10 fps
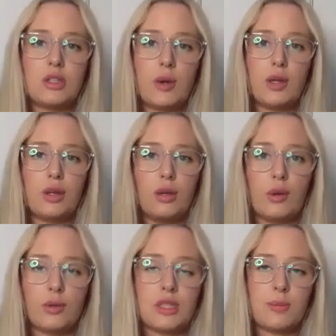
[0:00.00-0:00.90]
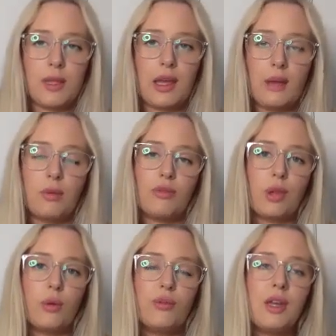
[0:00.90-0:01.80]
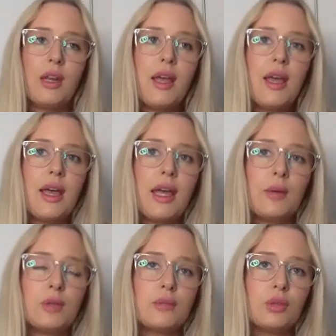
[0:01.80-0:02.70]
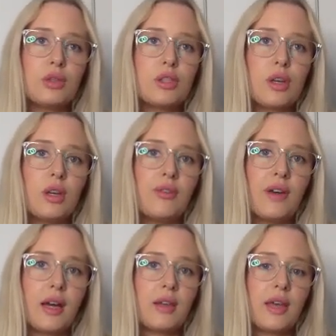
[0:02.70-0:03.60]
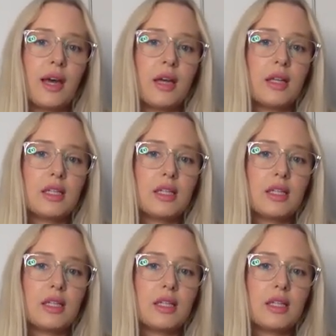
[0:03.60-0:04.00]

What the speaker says: so I knew it would just be the ebb and flow of it. It was more so the fact that